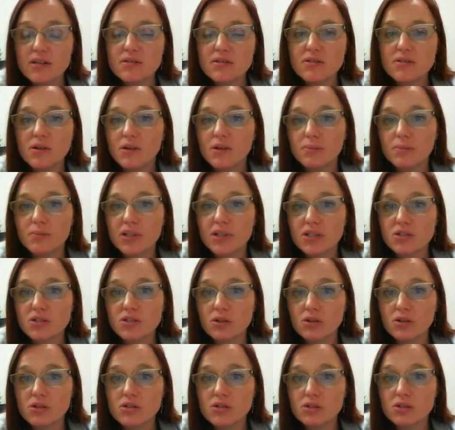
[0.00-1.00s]
so be
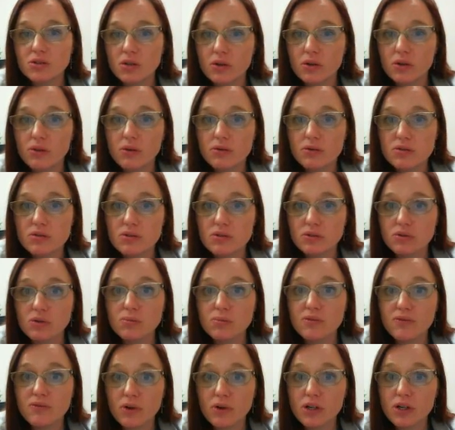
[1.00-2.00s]
sure to look those
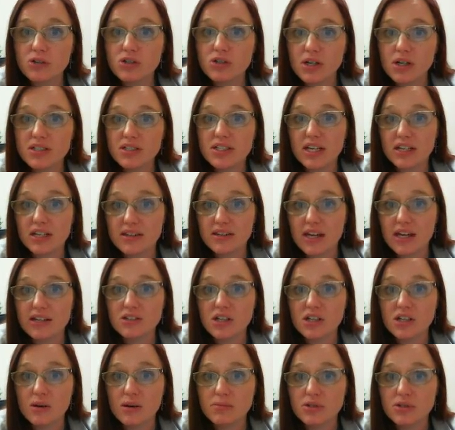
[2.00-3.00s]
through before you try to take
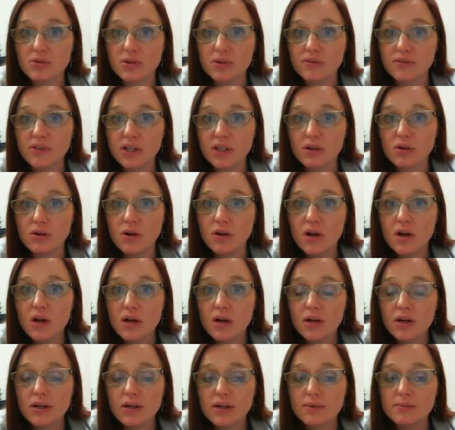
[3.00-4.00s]
that chapter review.
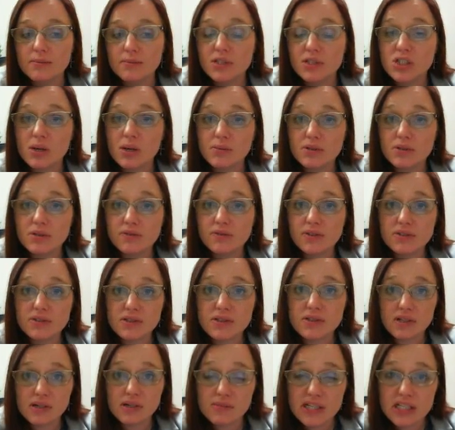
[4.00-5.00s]
The chapter
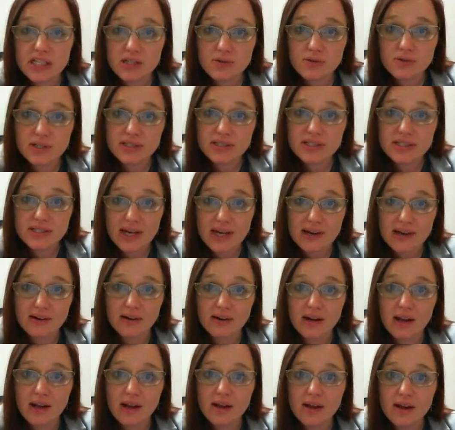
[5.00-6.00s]
reviews are going to be due on
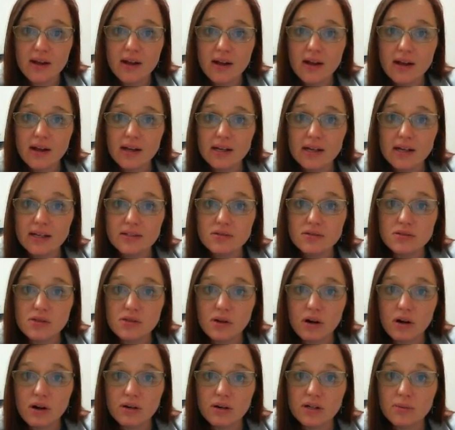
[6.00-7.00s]
Saturday, and
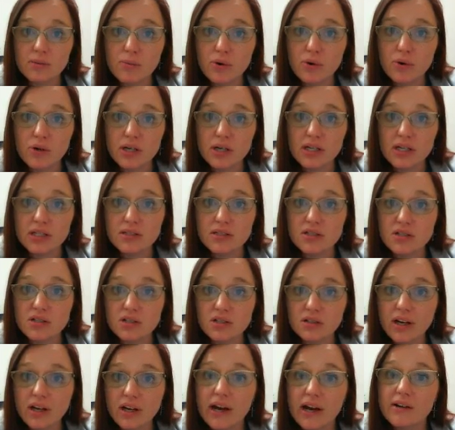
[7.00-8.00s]
they're already put
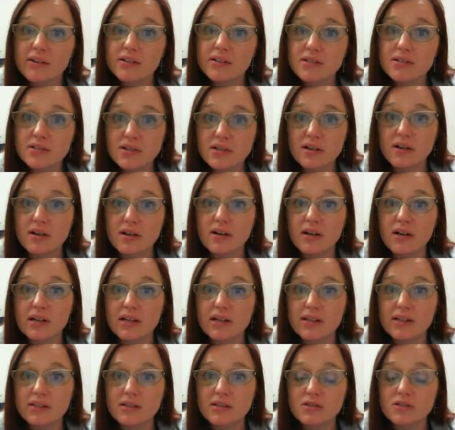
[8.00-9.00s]
into your calendar,
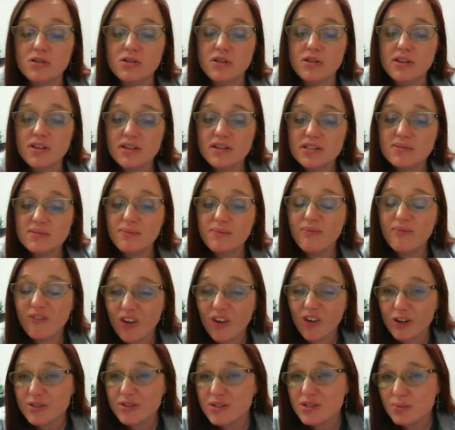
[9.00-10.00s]
and this
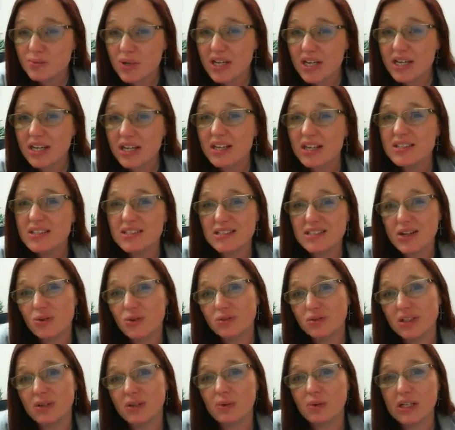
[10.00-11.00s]
first week is the
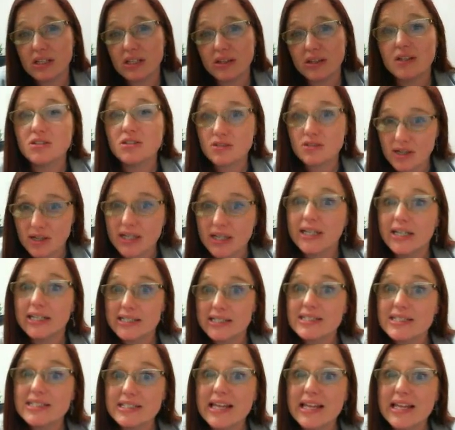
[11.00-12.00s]
only week that you're not
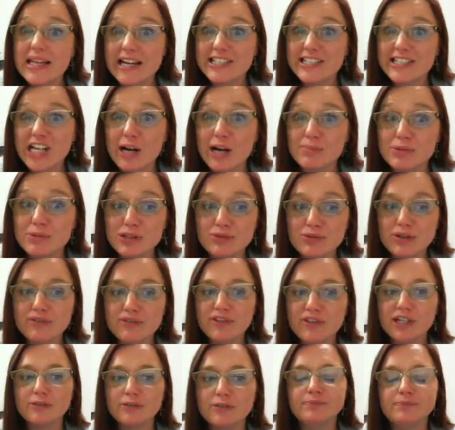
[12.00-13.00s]
going to see that chapter
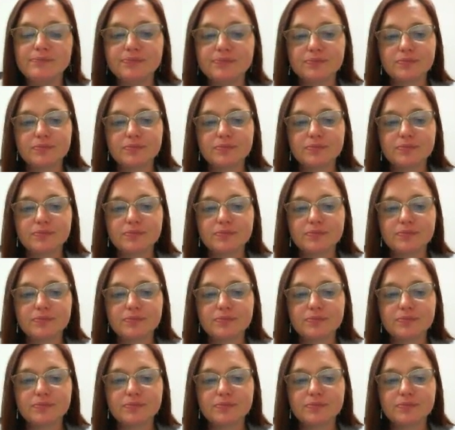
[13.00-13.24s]
review.